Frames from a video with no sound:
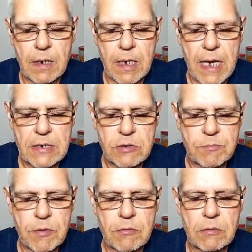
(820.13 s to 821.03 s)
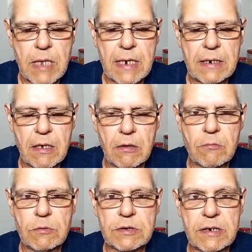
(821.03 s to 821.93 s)
as compared to a lot of the other
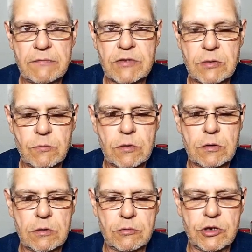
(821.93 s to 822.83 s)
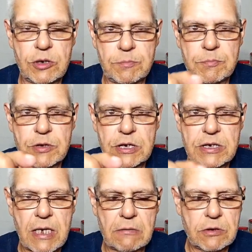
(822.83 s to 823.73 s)
ones that I've seen where the little chip sticks
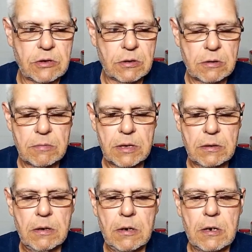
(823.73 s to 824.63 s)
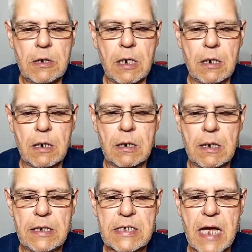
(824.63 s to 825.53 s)
out just a little bit,
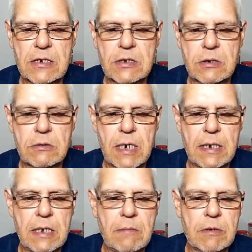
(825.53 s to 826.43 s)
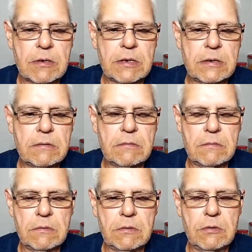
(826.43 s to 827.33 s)
it's actually a good idea because
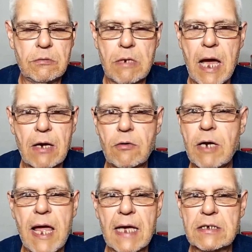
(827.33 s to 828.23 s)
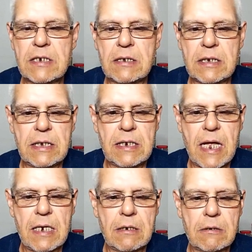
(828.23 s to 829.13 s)
you're not going to accidentally get it
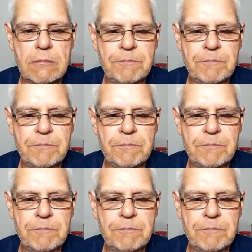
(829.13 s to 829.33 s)
out of there.